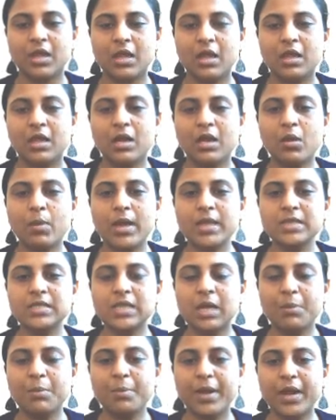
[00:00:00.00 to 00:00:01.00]
Now, as
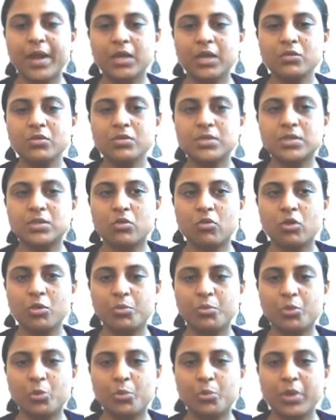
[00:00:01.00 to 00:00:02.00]
compared to sole
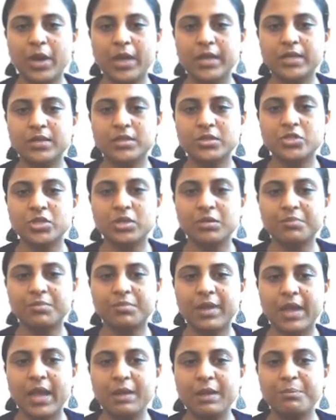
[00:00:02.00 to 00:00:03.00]
proprietorship
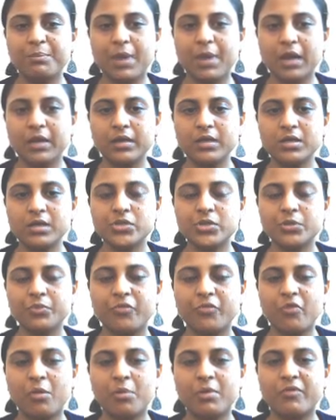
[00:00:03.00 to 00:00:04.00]
and partnership
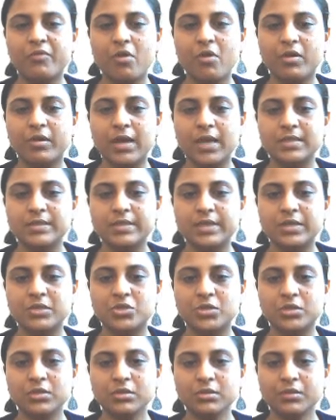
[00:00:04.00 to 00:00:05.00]
form of
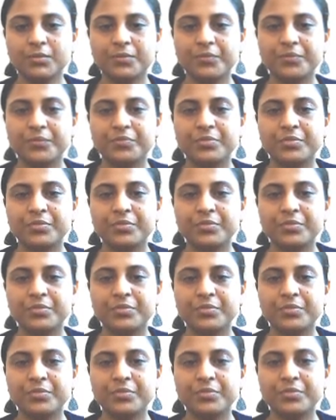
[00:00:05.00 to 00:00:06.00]
organization,
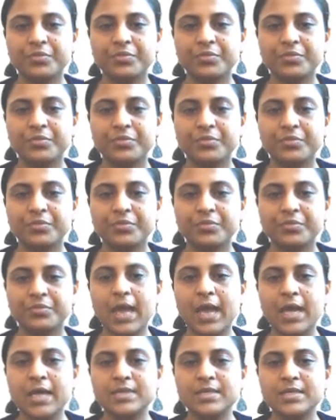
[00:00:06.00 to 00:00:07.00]
a company
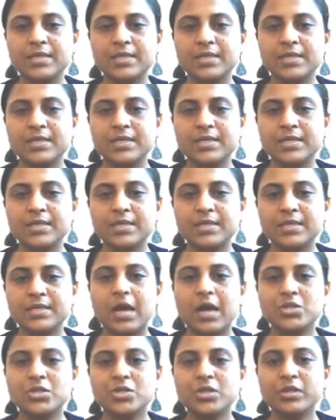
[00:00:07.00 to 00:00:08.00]
has
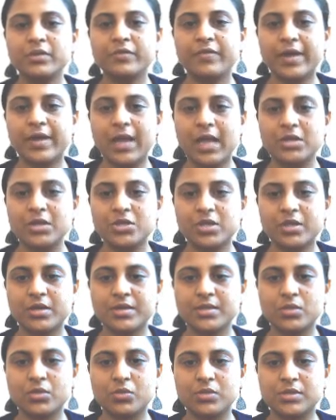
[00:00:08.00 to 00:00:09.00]
larger financial
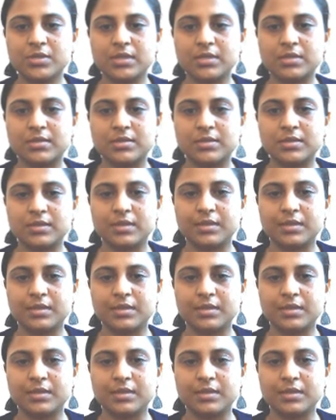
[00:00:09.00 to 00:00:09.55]
resources.